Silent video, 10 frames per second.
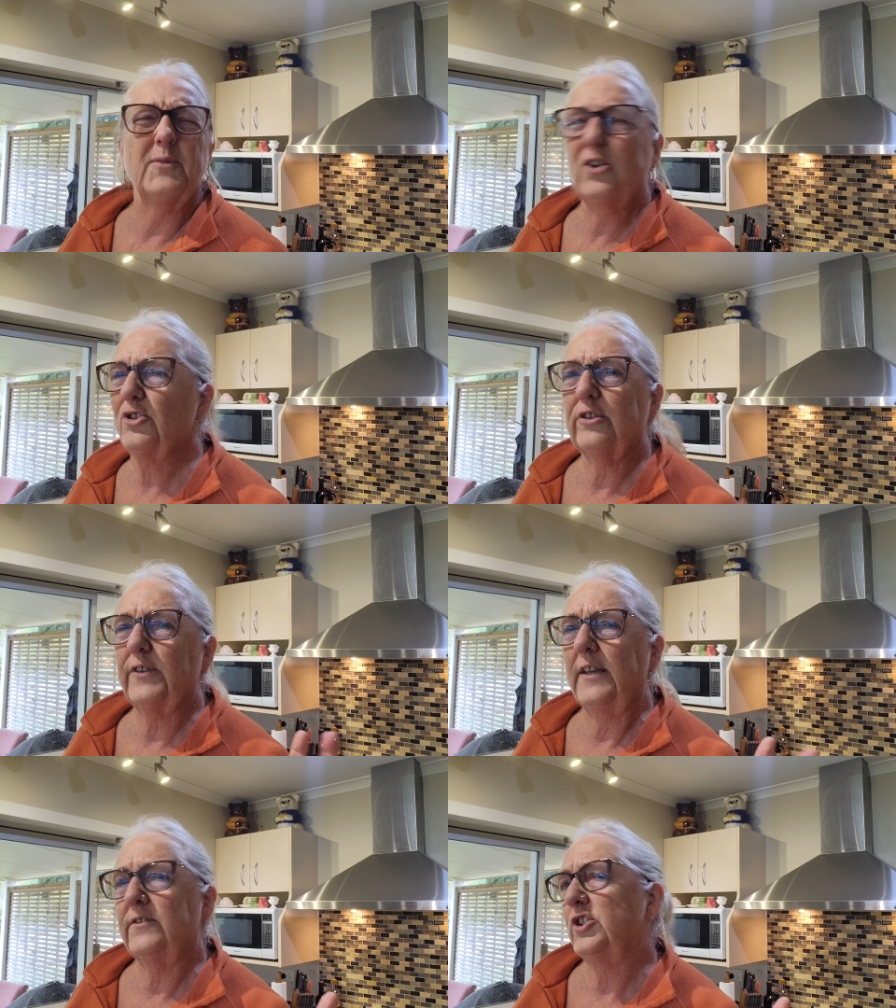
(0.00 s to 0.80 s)
not sure if
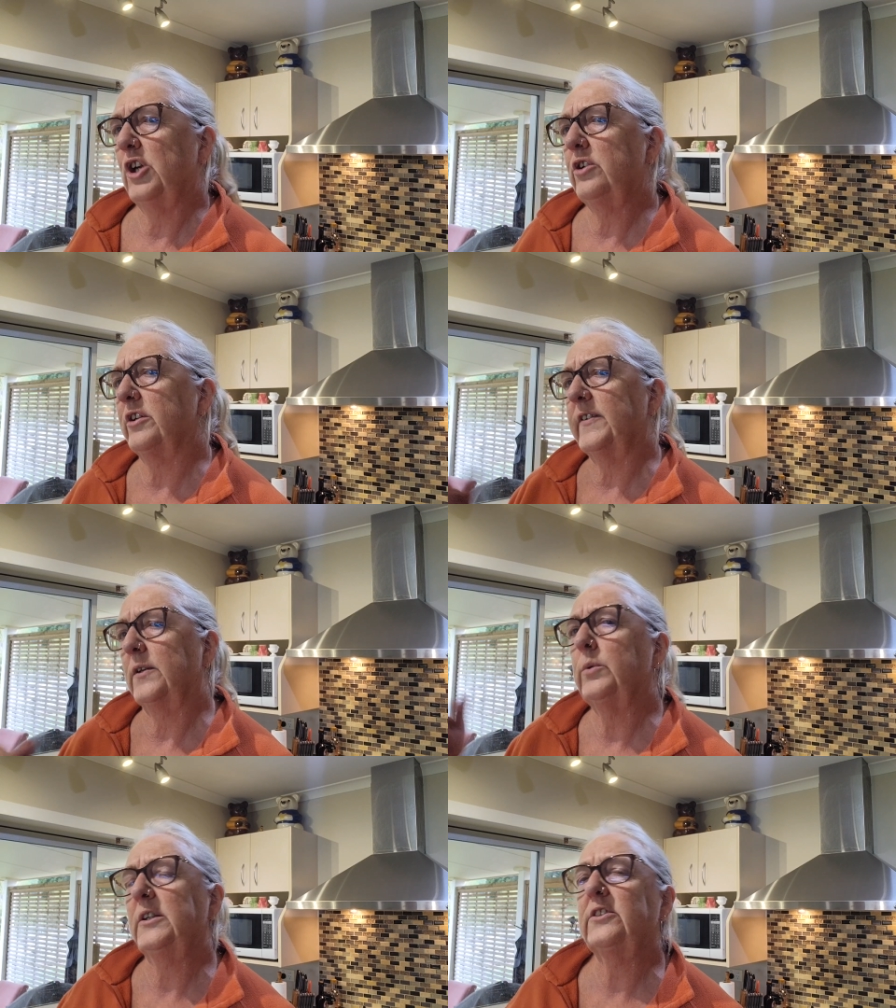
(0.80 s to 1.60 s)
I even showed it. So
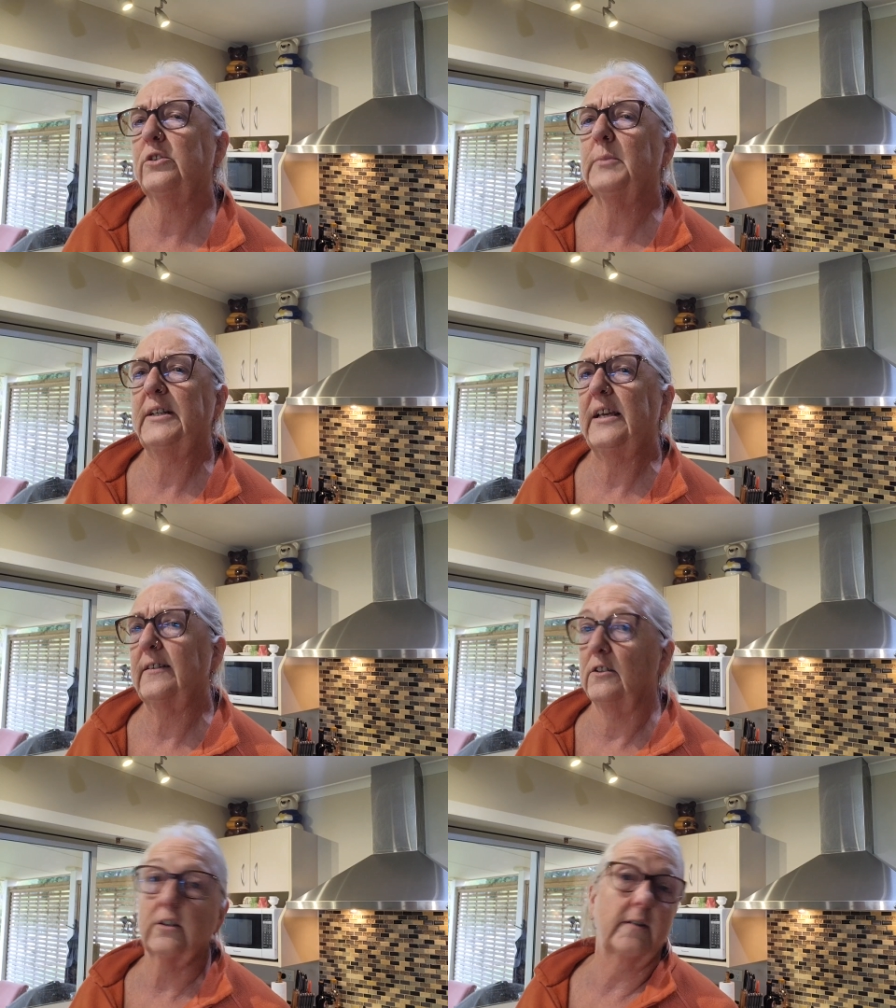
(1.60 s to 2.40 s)
when I do my
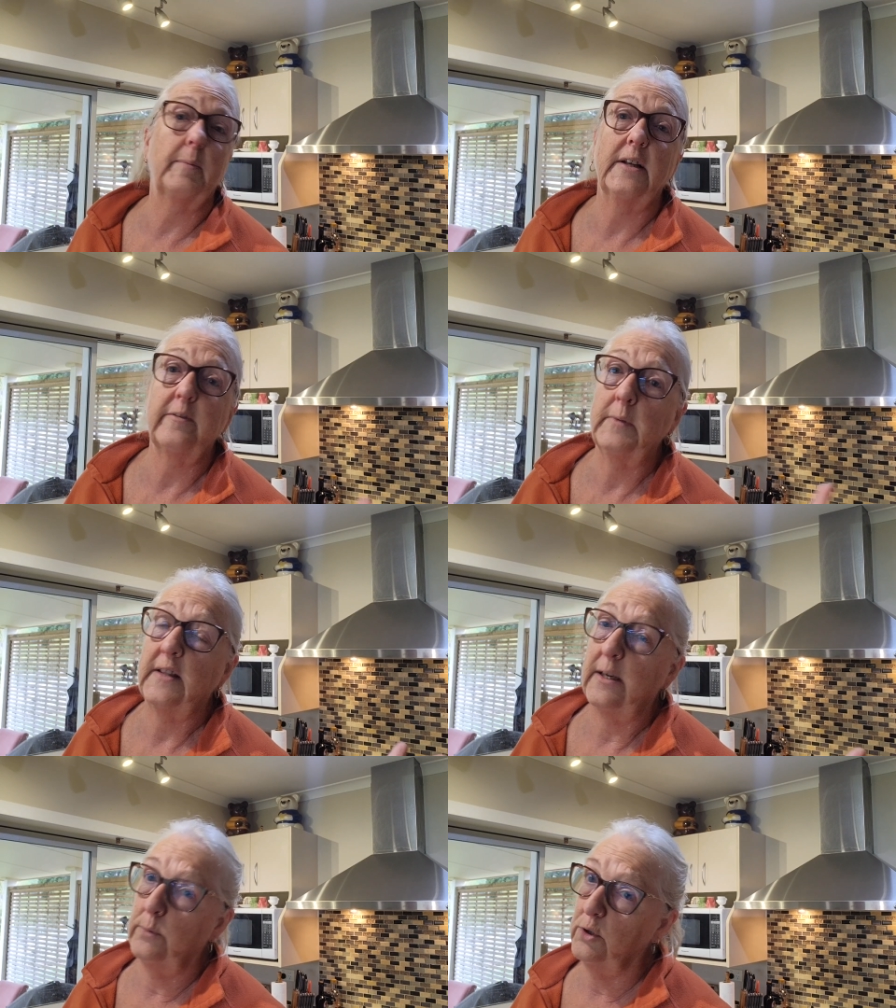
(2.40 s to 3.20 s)
next lot, because believe me,
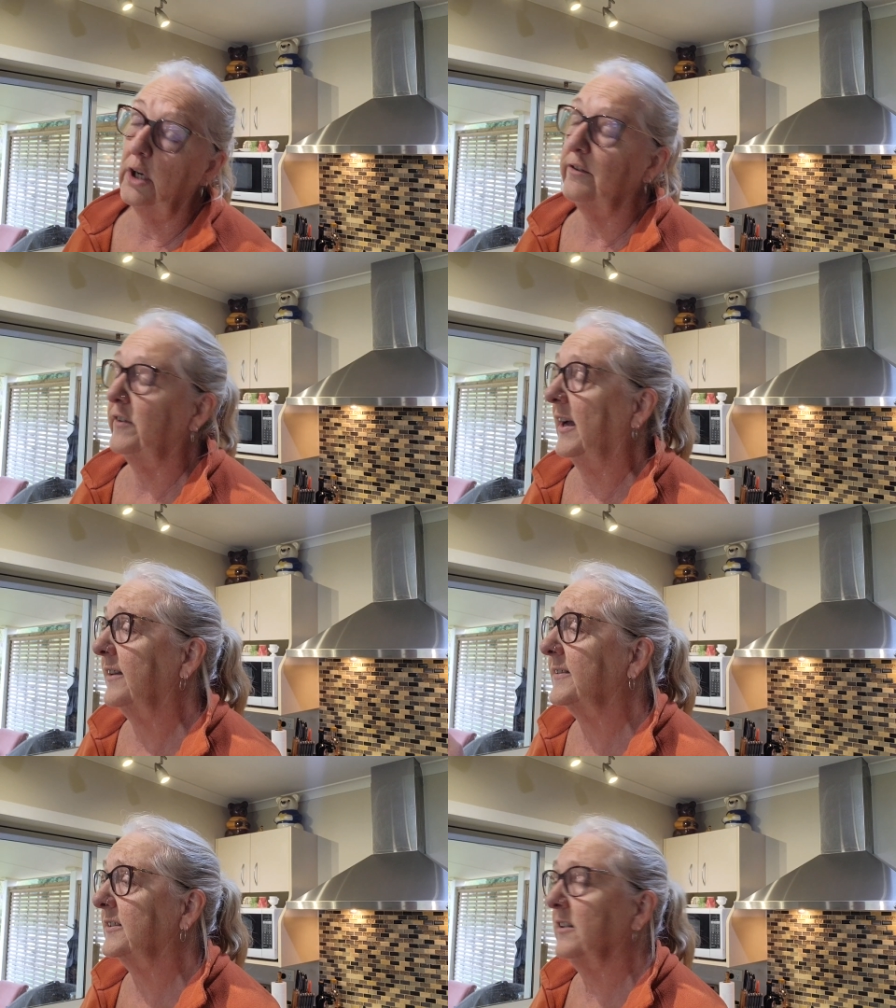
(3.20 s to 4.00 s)
they will go
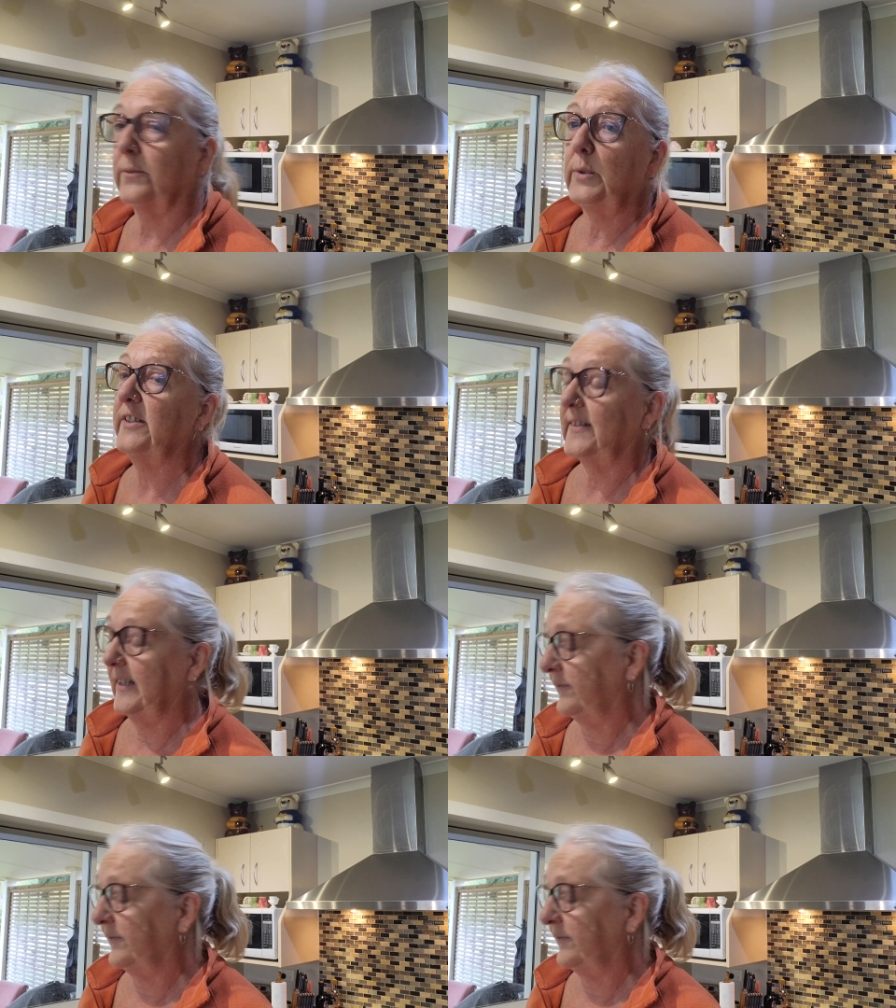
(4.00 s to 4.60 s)
fast because we just